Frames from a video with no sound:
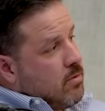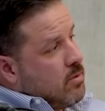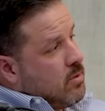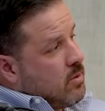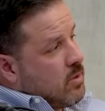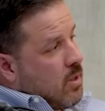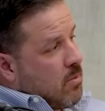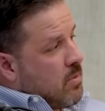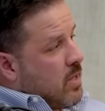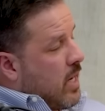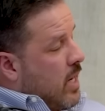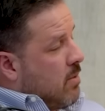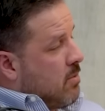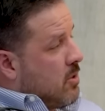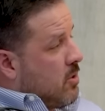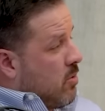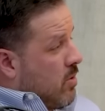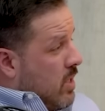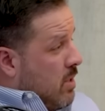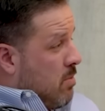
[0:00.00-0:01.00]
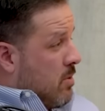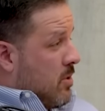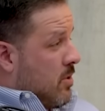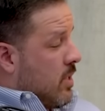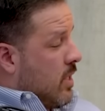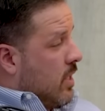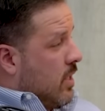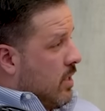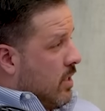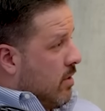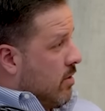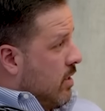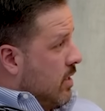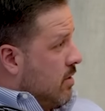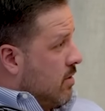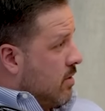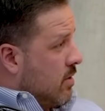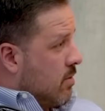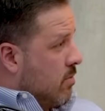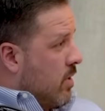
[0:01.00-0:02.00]
Sometimes 20% in
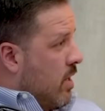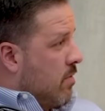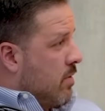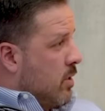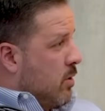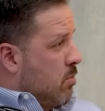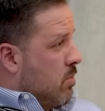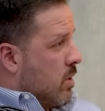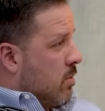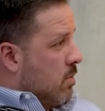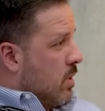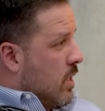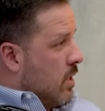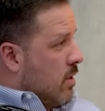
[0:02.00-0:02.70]
revenue per